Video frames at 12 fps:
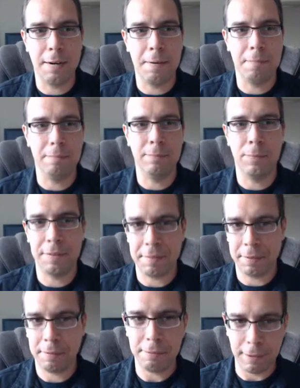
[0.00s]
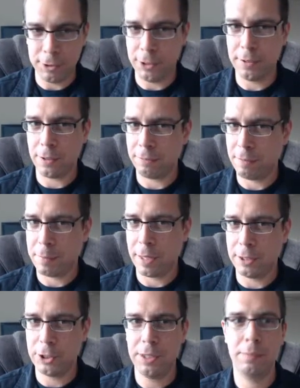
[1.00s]
We have a function called Fibonacci.
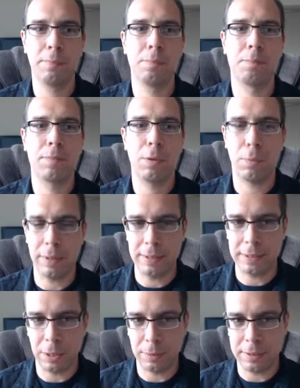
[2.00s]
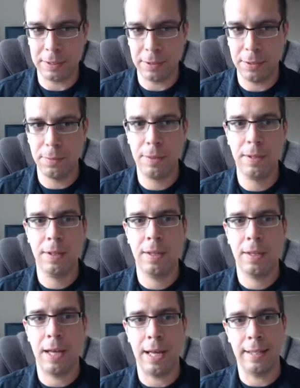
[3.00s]
We're going to start with 0,
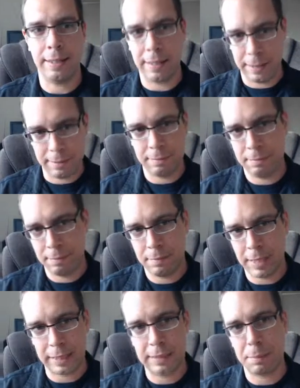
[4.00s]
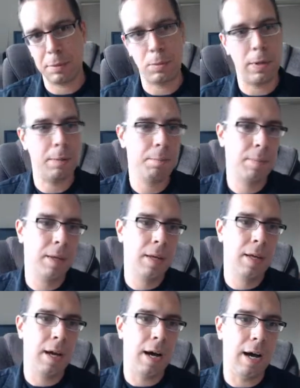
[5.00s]
and then next step is 1.
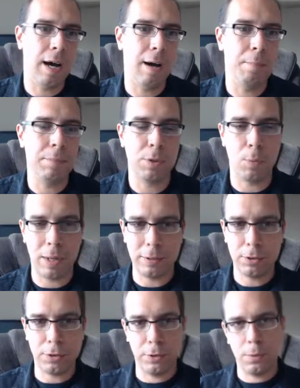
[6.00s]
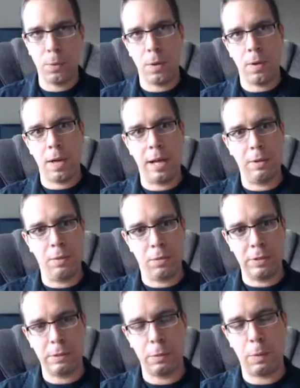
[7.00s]
So while true, and the reason why we
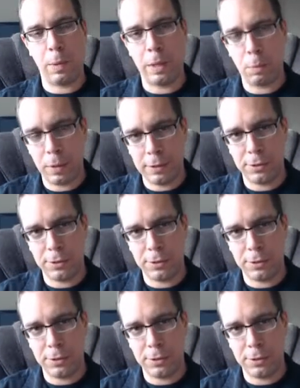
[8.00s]
want while true is